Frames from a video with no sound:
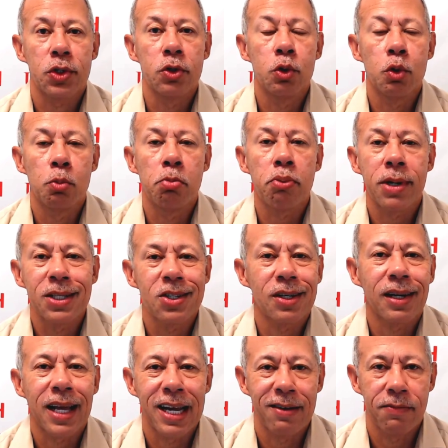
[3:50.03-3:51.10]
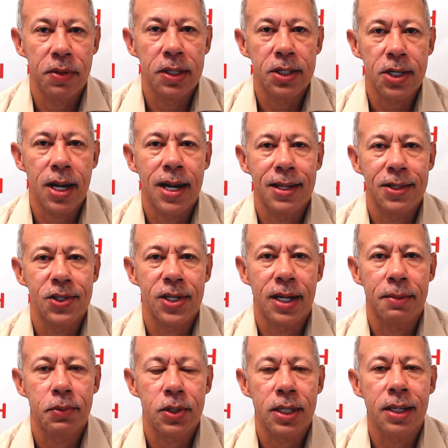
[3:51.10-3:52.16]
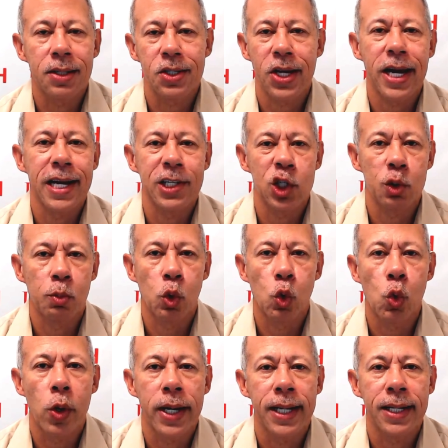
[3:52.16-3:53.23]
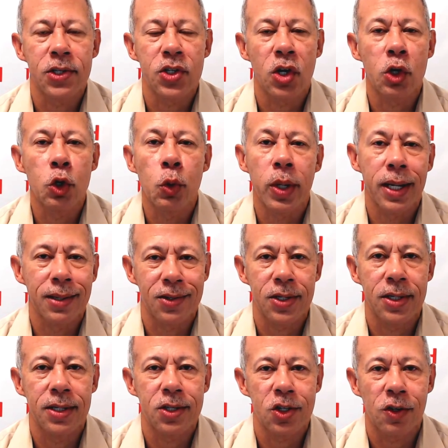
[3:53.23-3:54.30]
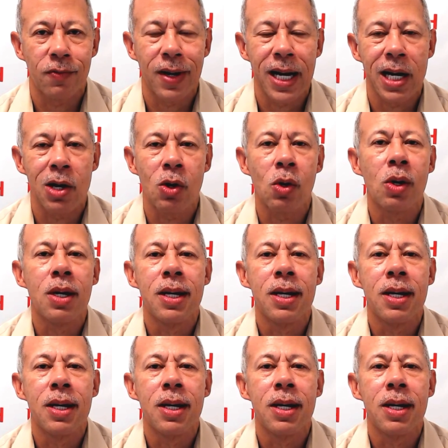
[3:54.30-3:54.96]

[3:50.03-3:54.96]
to bring to life these concepts in a tangible way so you get a sense of how